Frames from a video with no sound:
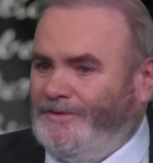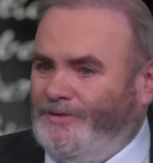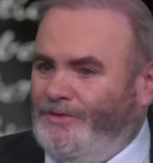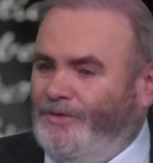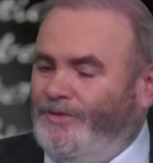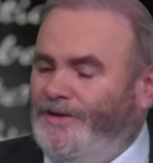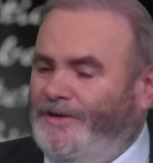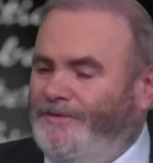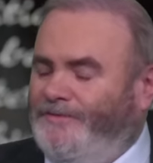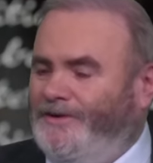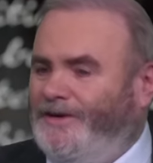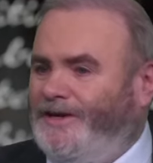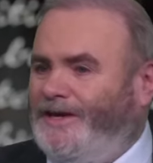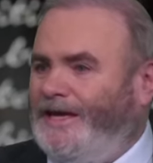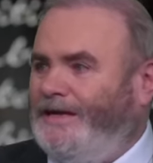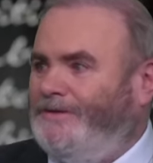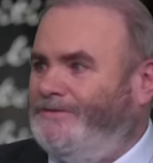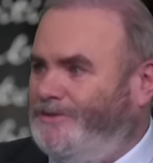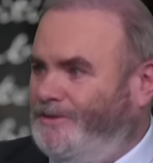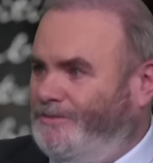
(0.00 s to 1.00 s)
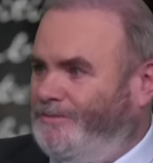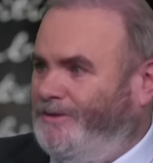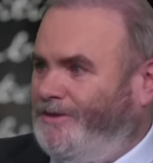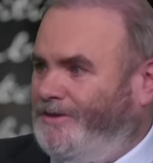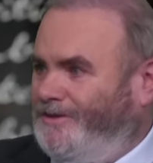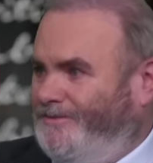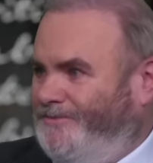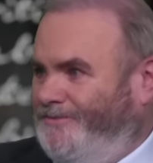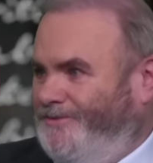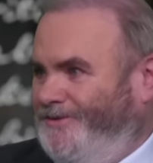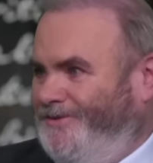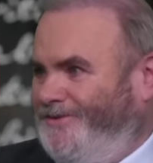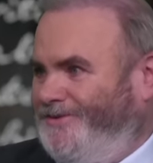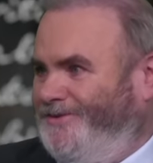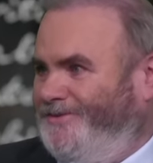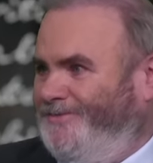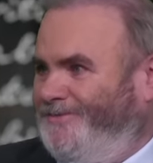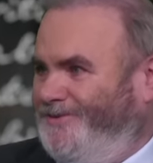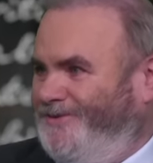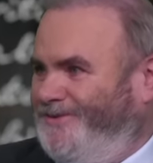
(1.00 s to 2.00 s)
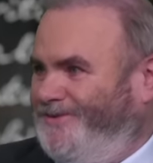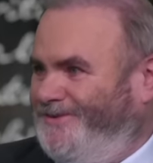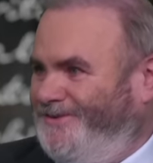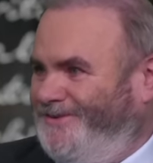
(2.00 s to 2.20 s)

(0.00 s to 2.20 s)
not even a countably infinite number.